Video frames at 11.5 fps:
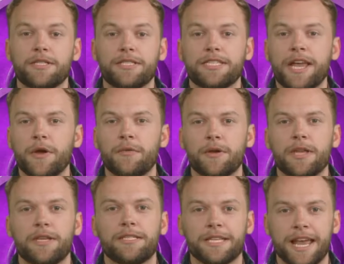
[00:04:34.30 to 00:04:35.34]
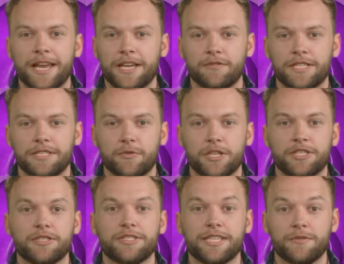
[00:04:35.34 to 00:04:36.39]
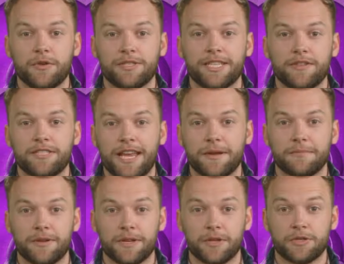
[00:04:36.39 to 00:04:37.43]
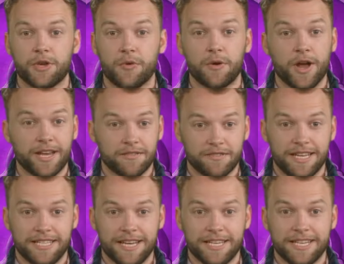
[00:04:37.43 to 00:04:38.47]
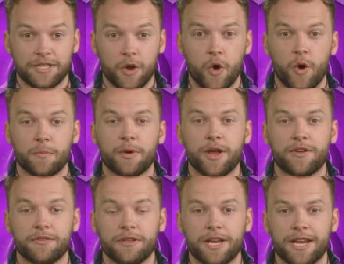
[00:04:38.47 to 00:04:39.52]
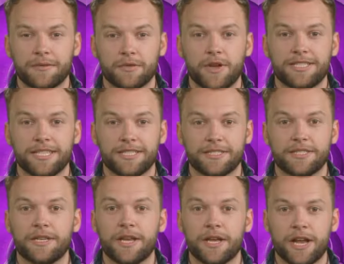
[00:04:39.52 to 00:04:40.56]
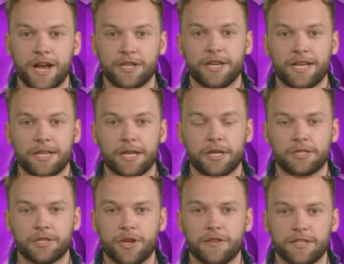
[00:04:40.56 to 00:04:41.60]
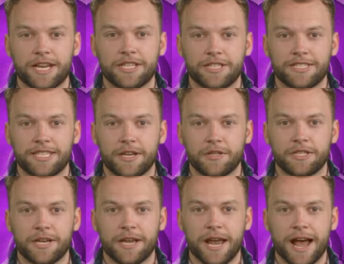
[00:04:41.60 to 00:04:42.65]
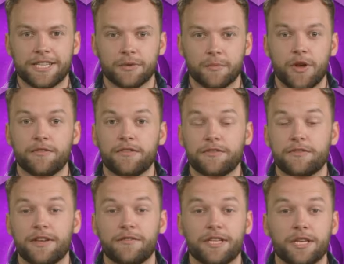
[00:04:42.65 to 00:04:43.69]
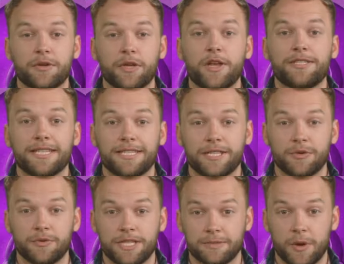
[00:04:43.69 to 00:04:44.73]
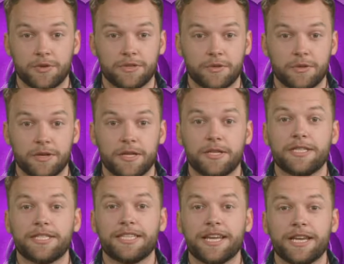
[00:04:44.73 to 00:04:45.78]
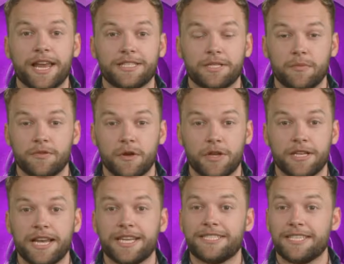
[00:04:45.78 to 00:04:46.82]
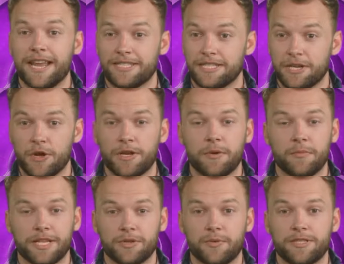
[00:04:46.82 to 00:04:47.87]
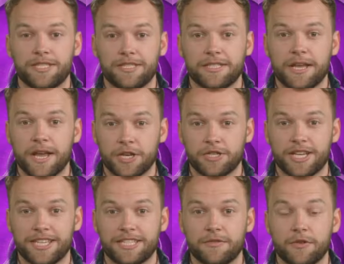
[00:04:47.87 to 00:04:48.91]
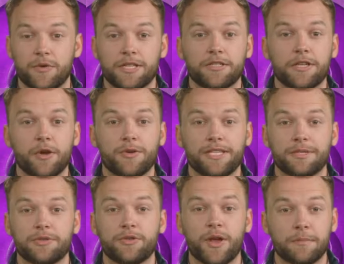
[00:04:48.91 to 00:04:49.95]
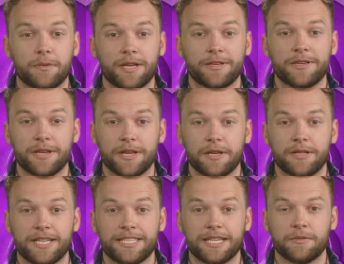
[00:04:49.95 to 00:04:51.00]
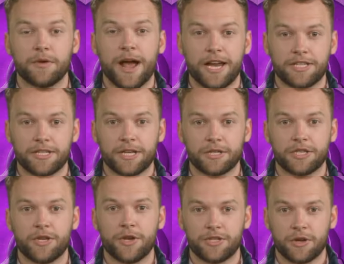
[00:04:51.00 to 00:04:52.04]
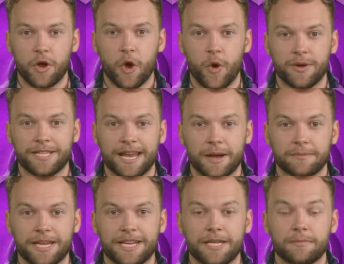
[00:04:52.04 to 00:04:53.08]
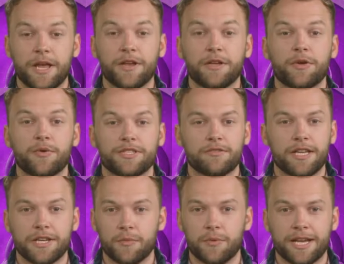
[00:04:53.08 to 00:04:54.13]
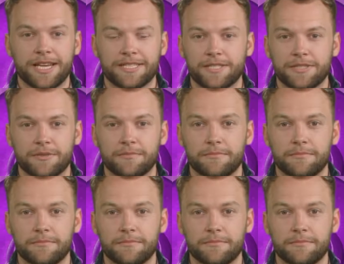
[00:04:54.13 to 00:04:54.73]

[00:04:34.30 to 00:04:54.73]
So, did any of these questions give you a tough time? Don't worry if they did, it's all part of the learning process. Luckily, Certification Synergy has a wealth of free video content at your disposal. To stay connected with our latest I T learning resources, just give a quick click on the subscribe button. This simple action ensures you're always updated about our newest video releases.